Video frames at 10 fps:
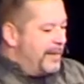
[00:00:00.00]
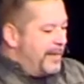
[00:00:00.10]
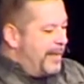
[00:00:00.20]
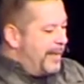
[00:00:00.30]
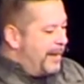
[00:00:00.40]

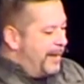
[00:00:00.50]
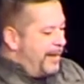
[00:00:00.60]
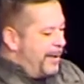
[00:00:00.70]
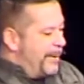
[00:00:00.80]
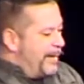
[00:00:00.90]
And
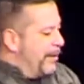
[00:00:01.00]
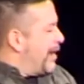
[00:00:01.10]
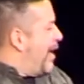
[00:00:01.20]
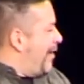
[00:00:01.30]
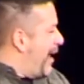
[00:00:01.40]
I mean,
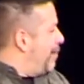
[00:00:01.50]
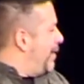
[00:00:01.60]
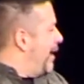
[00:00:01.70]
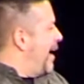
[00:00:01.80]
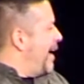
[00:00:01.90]
look how
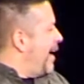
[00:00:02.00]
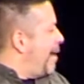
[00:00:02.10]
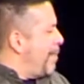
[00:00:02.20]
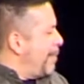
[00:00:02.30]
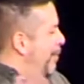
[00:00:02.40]
happy I
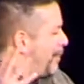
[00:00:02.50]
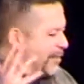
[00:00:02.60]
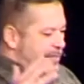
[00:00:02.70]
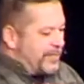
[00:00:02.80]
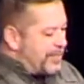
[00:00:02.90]
am. I'm a
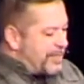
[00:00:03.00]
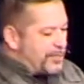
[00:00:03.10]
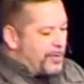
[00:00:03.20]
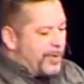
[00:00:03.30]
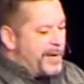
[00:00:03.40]
big success
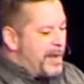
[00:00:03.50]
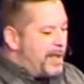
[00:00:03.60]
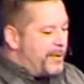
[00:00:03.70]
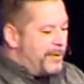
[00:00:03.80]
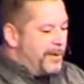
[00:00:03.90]
story
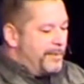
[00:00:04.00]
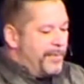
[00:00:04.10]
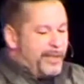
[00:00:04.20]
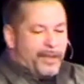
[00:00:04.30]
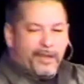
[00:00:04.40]
now.
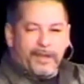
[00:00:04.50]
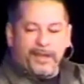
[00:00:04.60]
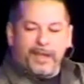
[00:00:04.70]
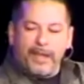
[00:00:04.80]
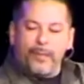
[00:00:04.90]

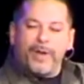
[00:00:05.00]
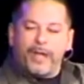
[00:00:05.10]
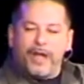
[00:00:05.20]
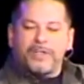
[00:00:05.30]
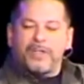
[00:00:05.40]
And when
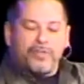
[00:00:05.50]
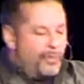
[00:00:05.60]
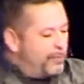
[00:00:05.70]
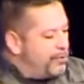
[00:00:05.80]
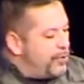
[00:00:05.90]
God says,
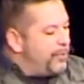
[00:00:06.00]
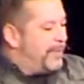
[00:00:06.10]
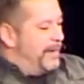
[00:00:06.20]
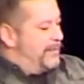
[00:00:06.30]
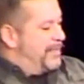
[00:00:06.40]
don't do
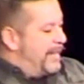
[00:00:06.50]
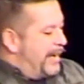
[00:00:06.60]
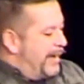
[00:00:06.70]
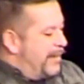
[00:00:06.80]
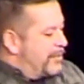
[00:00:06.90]
these
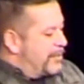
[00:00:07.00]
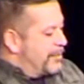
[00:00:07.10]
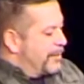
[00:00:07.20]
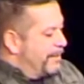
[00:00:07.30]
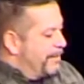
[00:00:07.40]

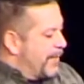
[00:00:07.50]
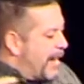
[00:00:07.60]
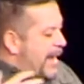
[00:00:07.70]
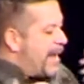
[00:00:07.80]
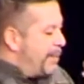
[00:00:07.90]
things that
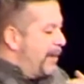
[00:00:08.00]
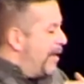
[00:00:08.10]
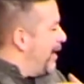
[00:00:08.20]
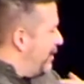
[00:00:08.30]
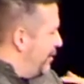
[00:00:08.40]
I happen to
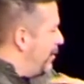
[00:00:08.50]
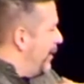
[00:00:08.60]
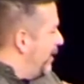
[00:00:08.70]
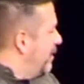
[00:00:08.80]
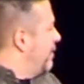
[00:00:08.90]
like
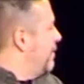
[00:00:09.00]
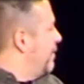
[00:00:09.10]
doing,